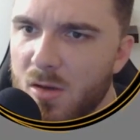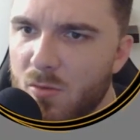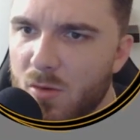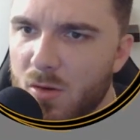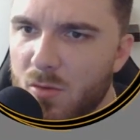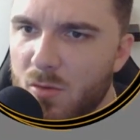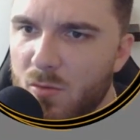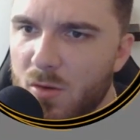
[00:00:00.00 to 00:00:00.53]

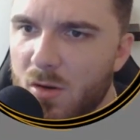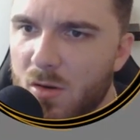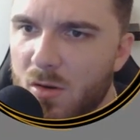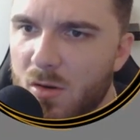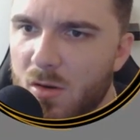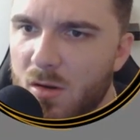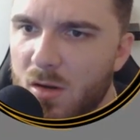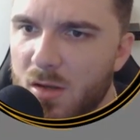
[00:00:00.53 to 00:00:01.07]
We're going to want it on
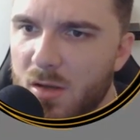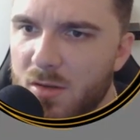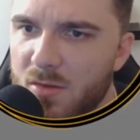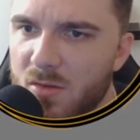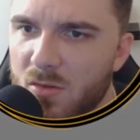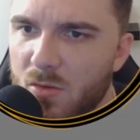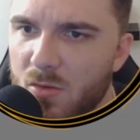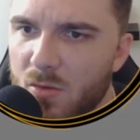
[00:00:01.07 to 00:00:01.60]
our online
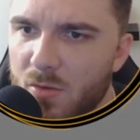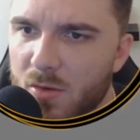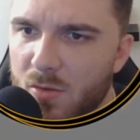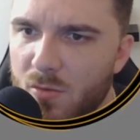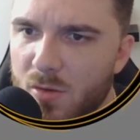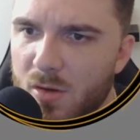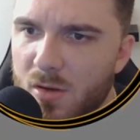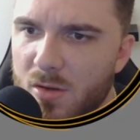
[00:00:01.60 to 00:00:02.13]
store. We're going to
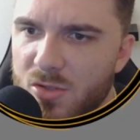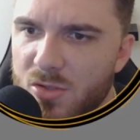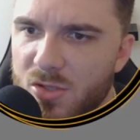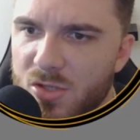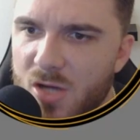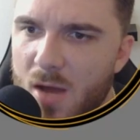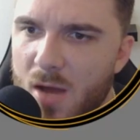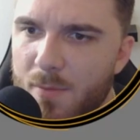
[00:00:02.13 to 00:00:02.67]
want it on
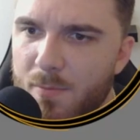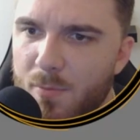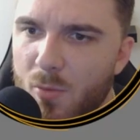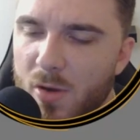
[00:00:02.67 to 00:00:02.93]
shop.